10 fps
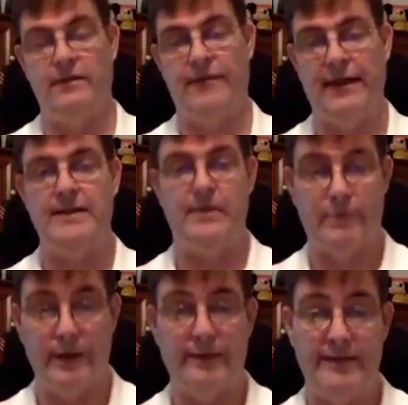of Fantasy
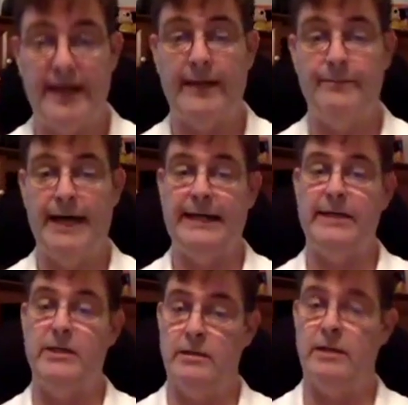Parade dining
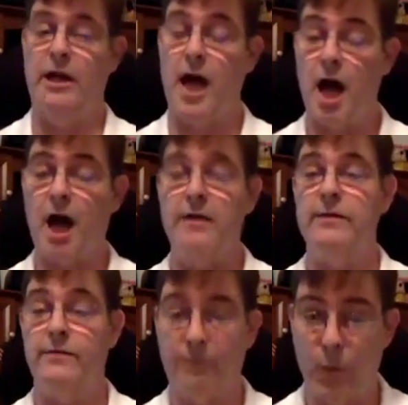package
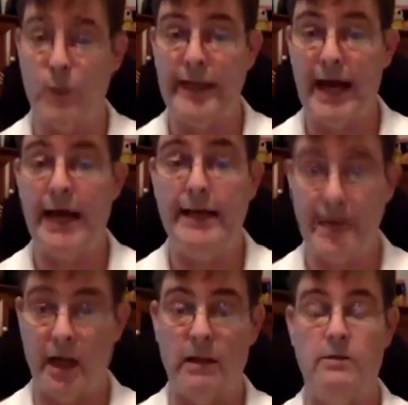costs
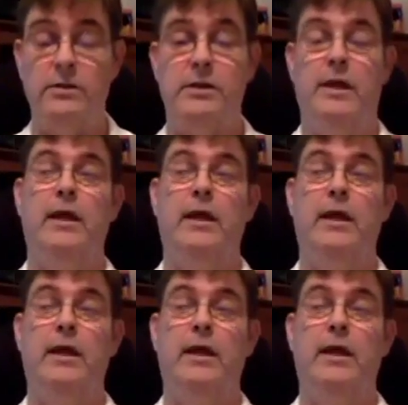$49.